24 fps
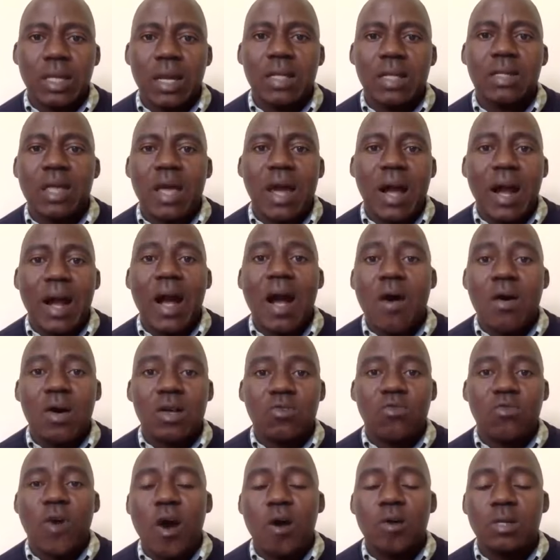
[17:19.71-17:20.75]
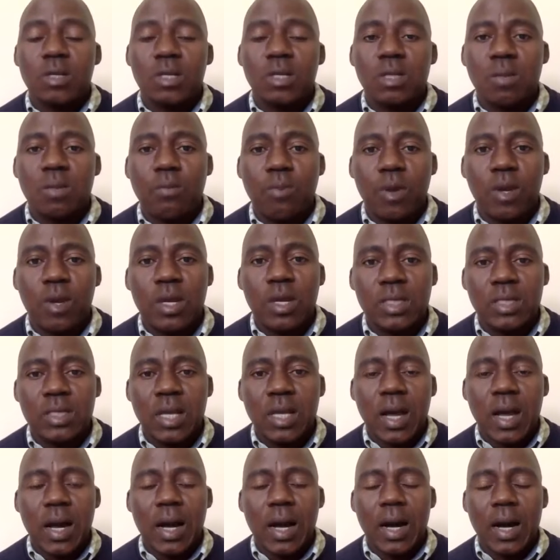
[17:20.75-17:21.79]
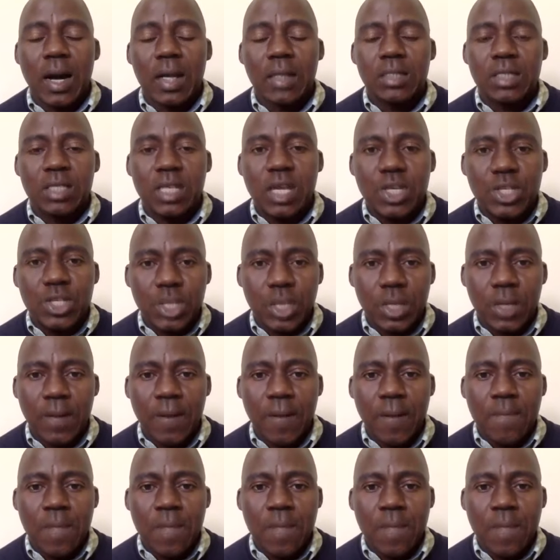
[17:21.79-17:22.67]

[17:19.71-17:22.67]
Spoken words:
and their car was found in the police station?